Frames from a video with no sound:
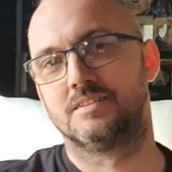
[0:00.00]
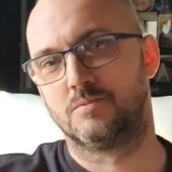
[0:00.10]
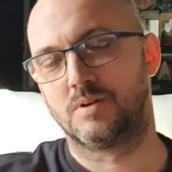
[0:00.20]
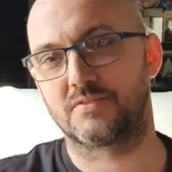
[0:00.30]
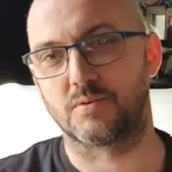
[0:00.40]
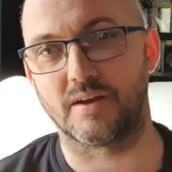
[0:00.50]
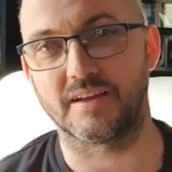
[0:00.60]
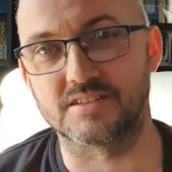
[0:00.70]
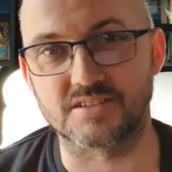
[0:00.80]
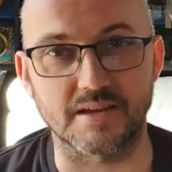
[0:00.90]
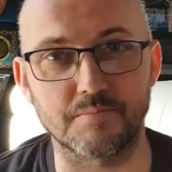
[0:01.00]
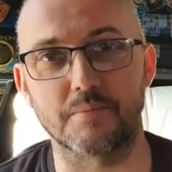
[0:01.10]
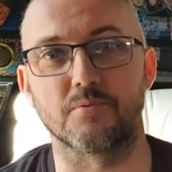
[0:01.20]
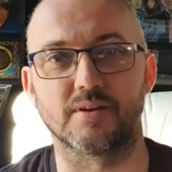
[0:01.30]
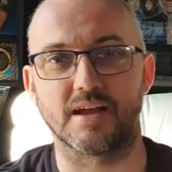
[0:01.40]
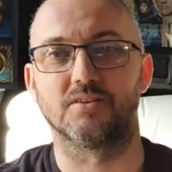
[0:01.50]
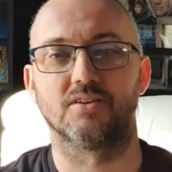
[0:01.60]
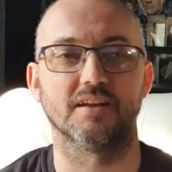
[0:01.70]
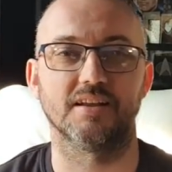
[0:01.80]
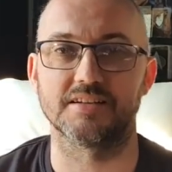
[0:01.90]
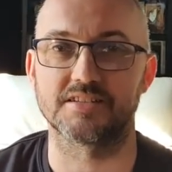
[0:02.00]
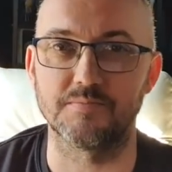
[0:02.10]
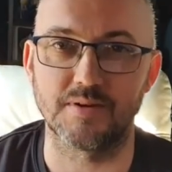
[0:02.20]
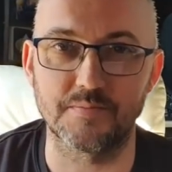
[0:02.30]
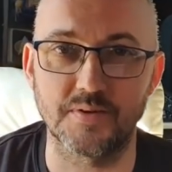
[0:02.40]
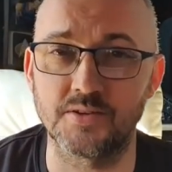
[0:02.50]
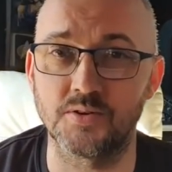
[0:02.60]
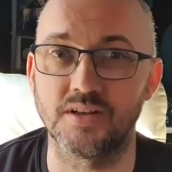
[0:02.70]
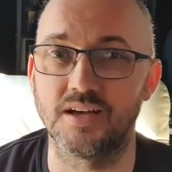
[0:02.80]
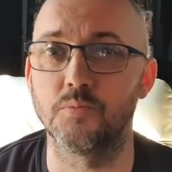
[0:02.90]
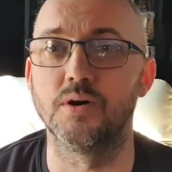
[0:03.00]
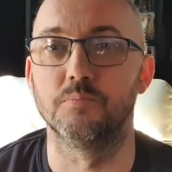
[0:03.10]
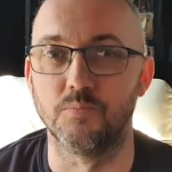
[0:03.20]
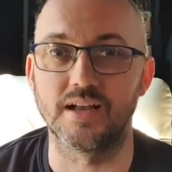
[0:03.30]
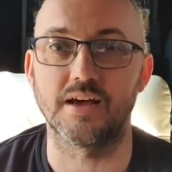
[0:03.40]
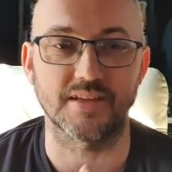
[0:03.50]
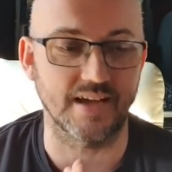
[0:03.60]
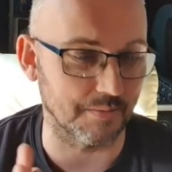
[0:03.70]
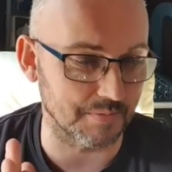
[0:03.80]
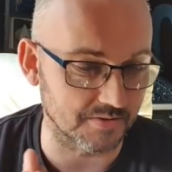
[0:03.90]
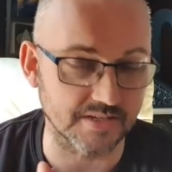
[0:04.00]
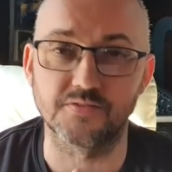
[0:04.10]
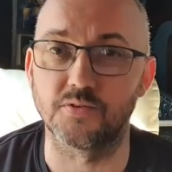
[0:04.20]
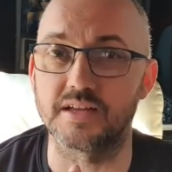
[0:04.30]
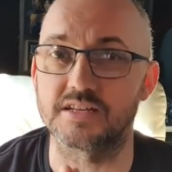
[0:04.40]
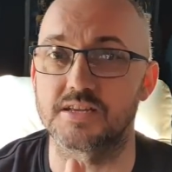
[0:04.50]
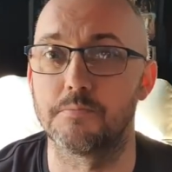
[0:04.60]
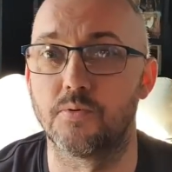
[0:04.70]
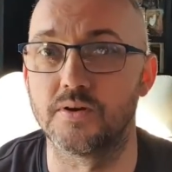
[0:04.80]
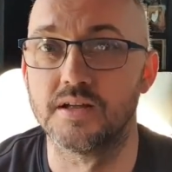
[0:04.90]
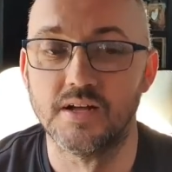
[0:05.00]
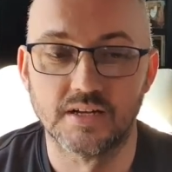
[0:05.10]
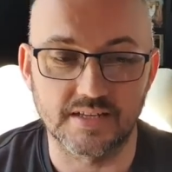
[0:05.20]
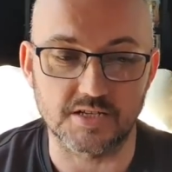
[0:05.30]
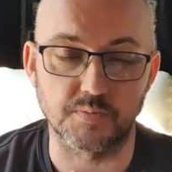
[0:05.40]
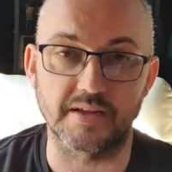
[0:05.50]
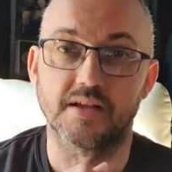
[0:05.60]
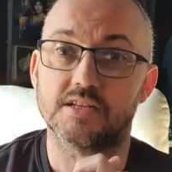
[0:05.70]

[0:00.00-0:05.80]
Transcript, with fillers: we'll have to wait and see. Maybe we'll get online later. Maybe you'll uh, we'll, we'll have that uploaded for you at some point this week.